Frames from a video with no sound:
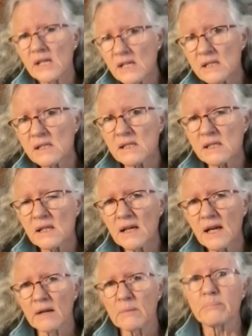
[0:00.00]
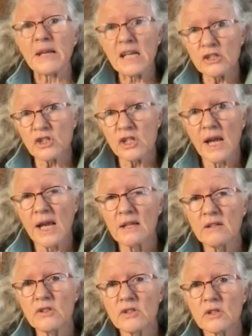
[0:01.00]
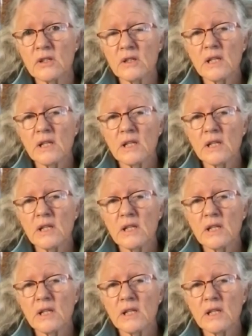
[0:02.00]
is a big change